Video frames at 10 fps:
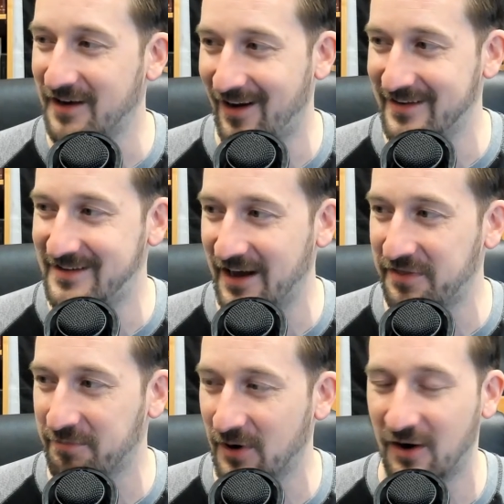on
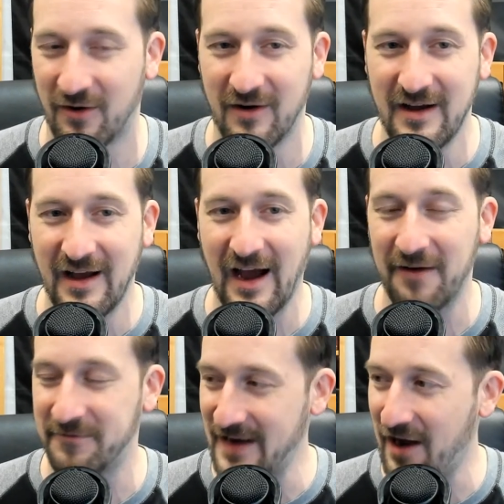death row
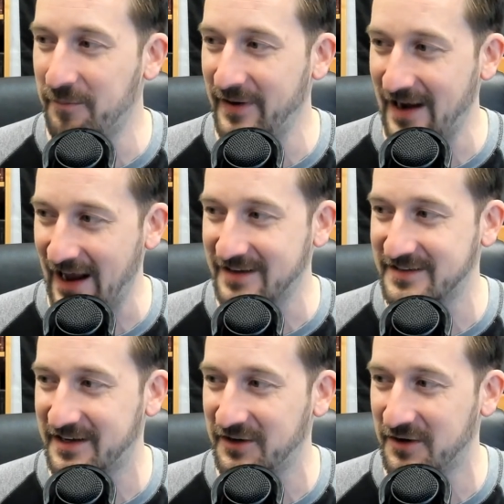have now been
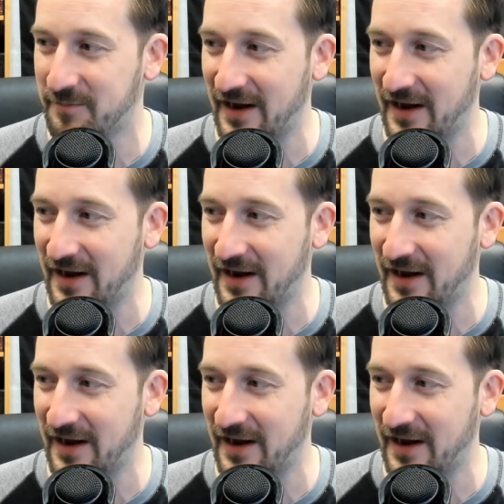executed